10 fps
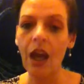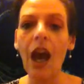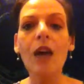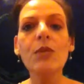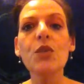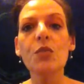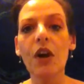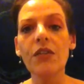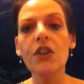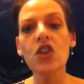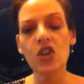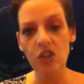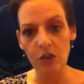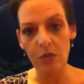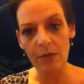How much profit
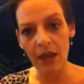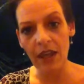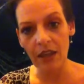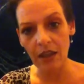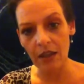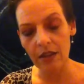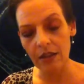should you be making?